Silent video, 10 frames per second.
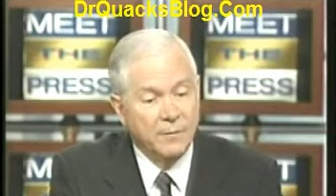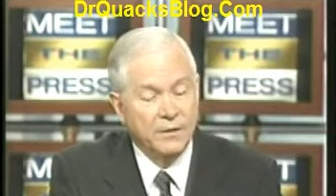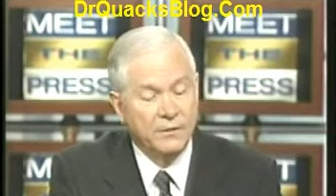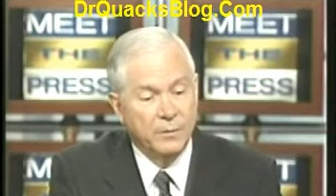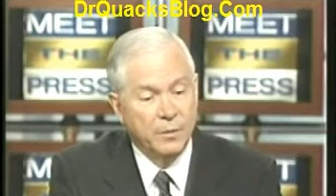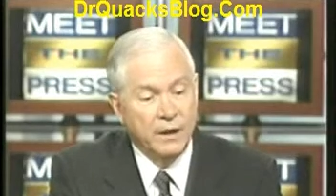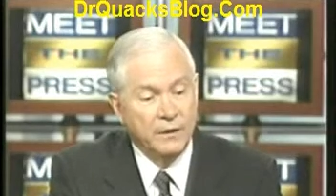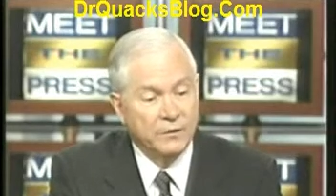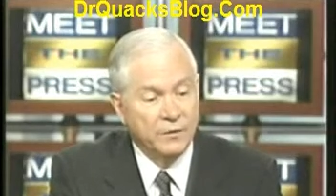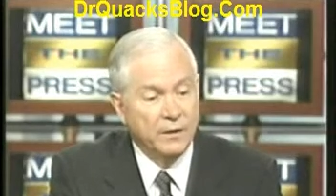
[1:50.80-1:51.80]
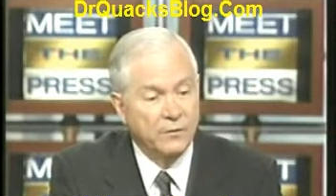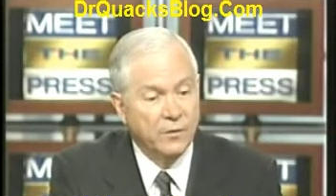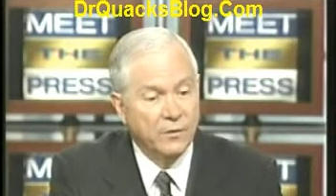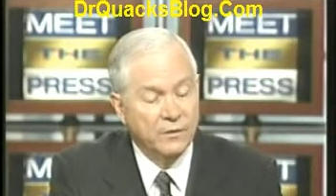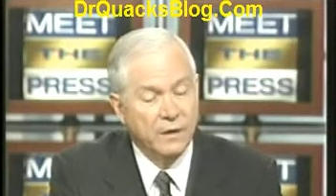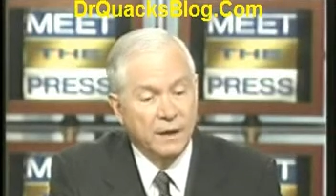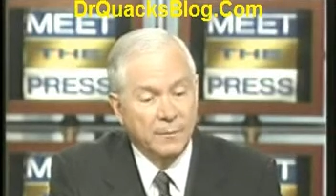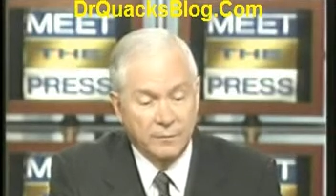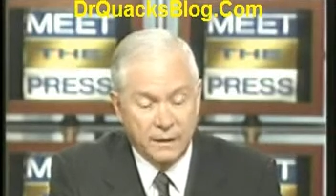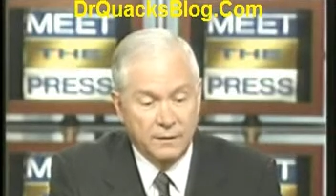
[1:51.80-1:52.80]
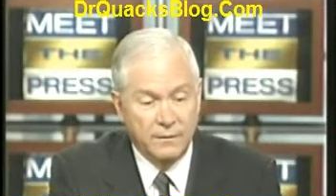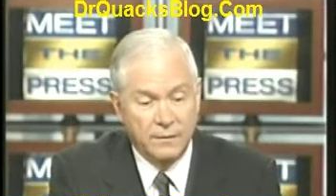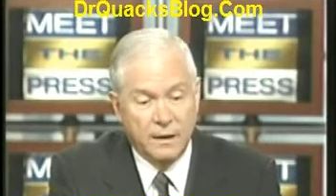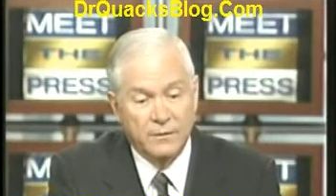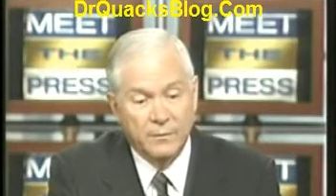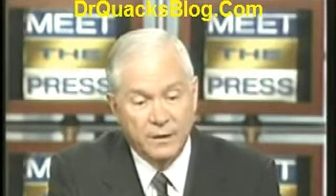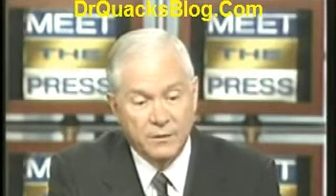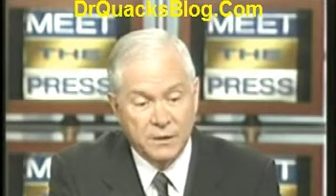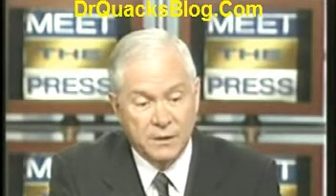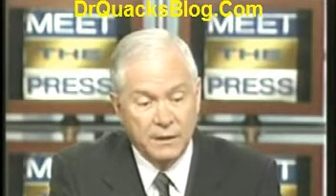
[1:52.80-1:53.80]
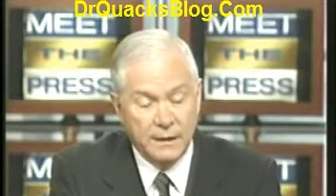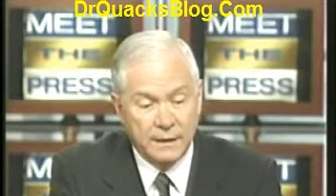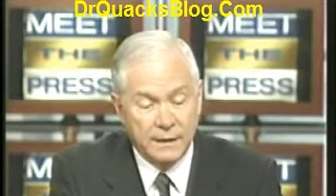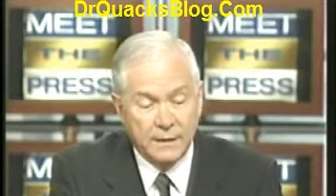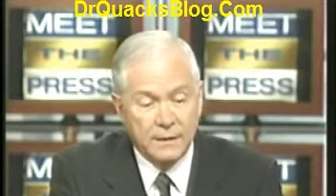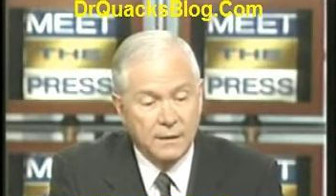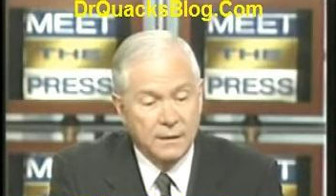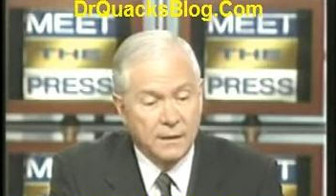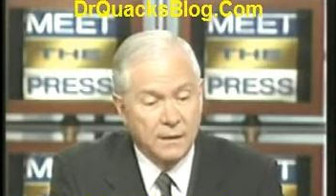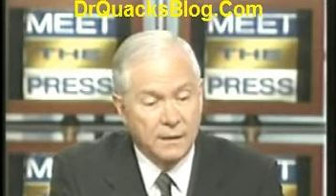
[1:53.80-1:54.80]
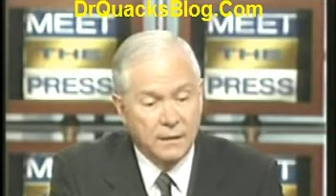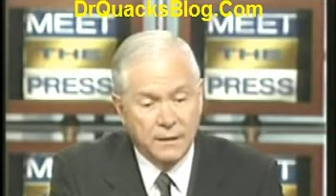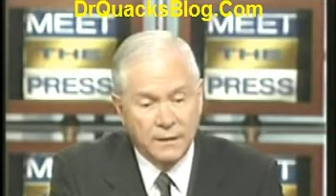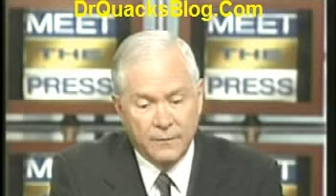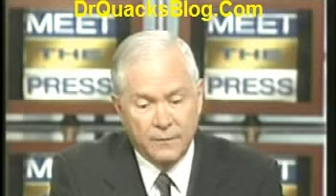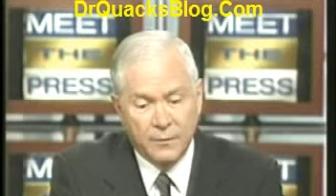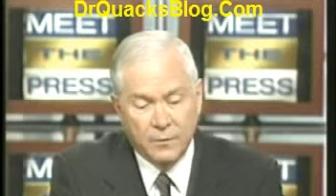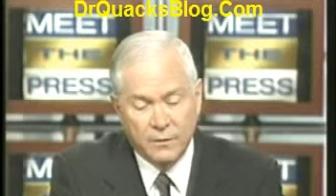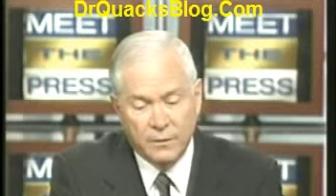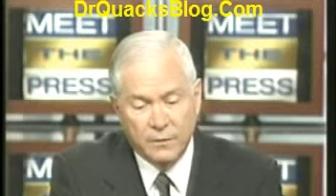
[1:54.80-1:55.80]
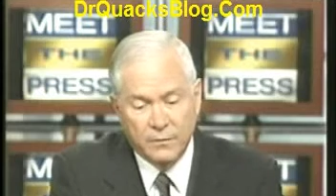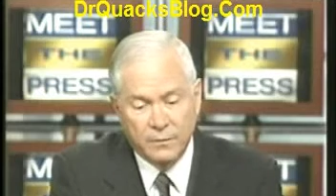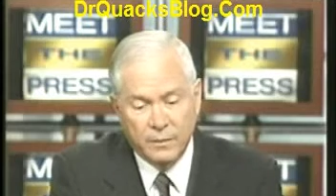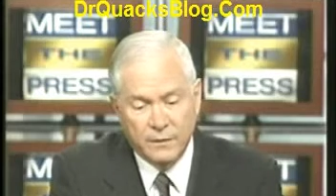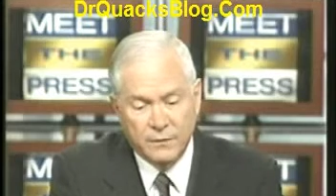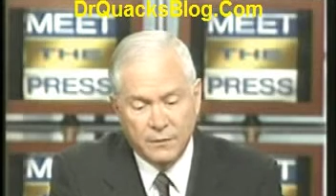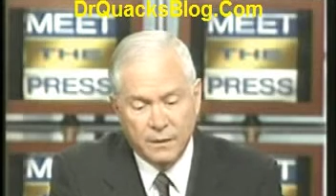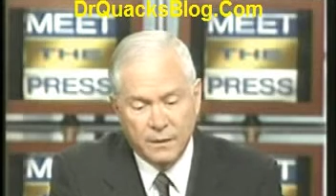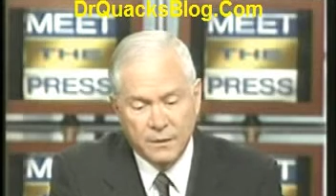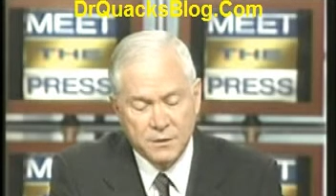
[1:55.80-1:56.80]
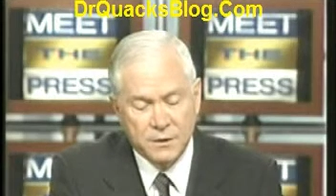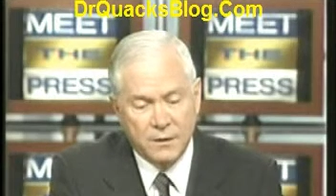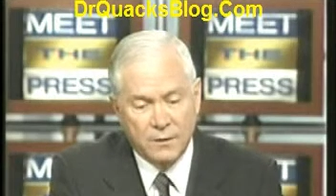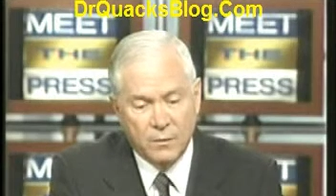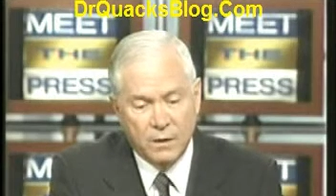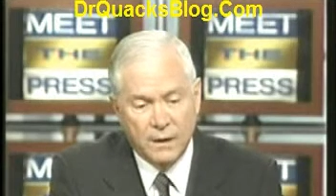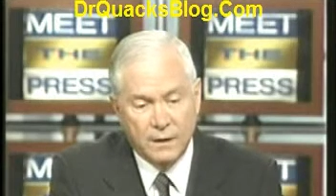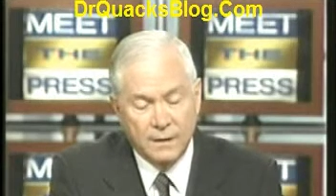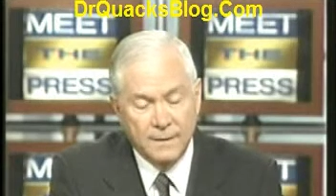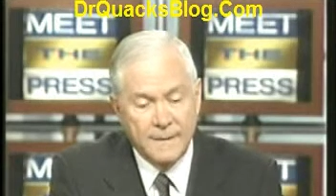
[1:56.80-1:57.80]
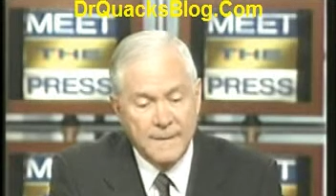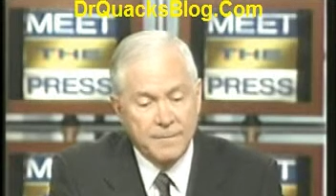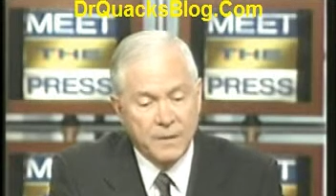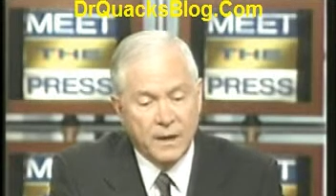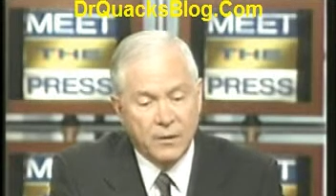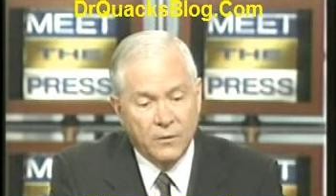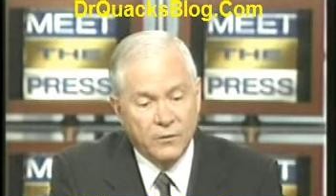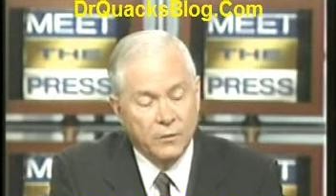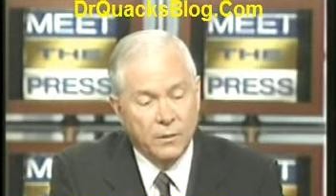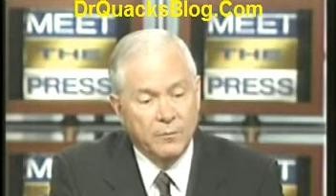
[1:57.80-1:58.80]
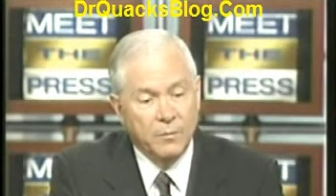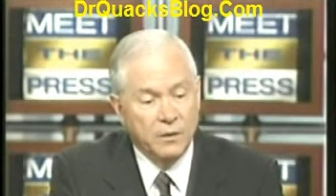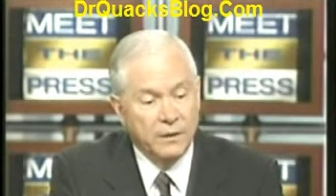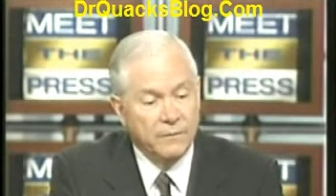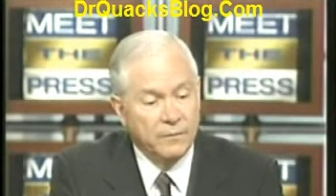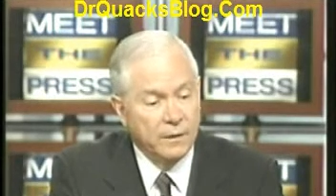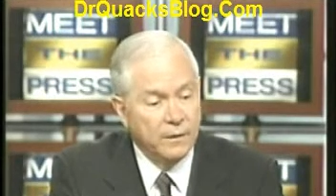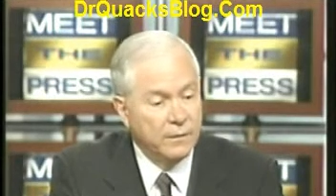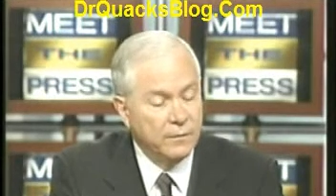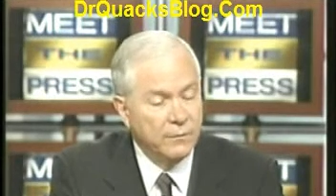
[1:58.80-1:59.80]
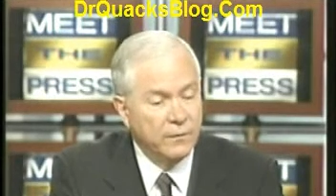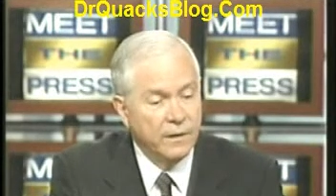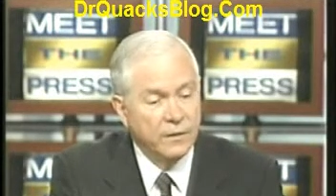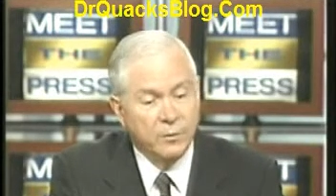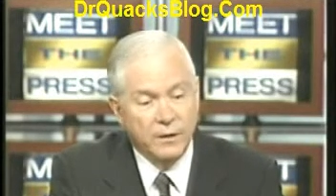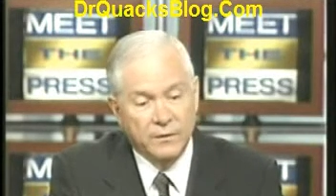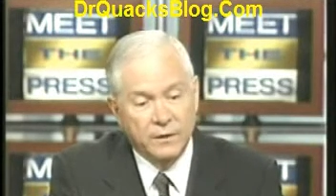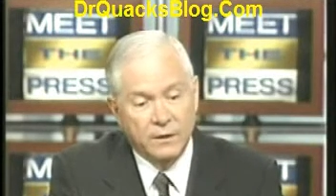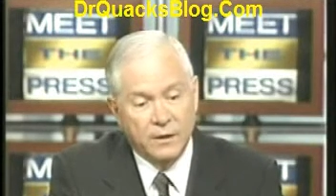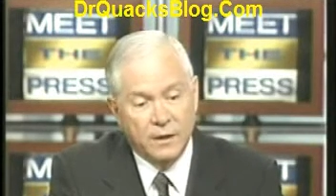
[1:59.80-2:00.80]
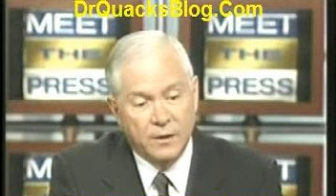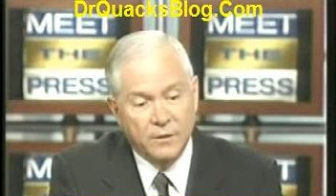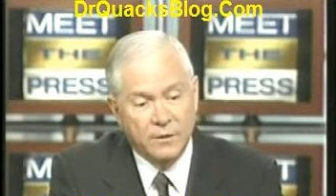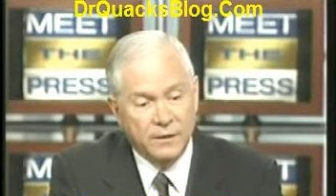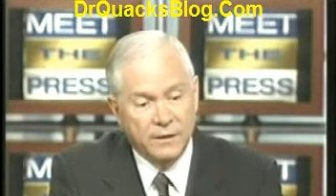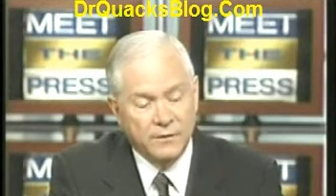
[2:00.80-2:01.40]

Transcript: because the plans change all the time, and not to mention leak if they were to be shared widely. And also I believe the Vice President and I are on